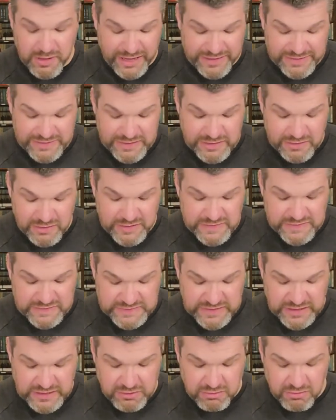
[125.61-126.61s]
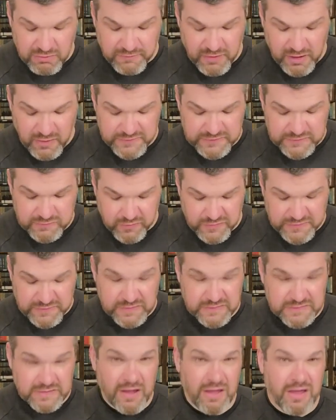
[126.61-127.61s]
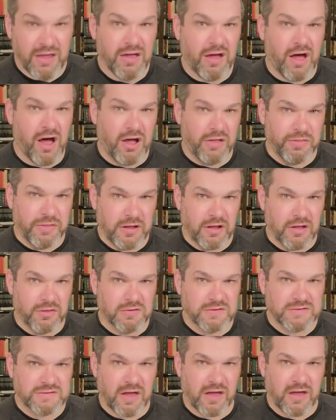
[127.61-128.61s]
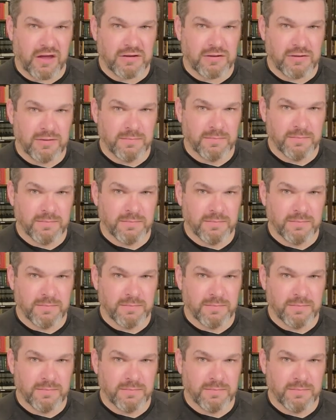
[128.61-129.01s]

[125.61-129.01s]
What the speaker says: ideally senior of all sources, on the other side.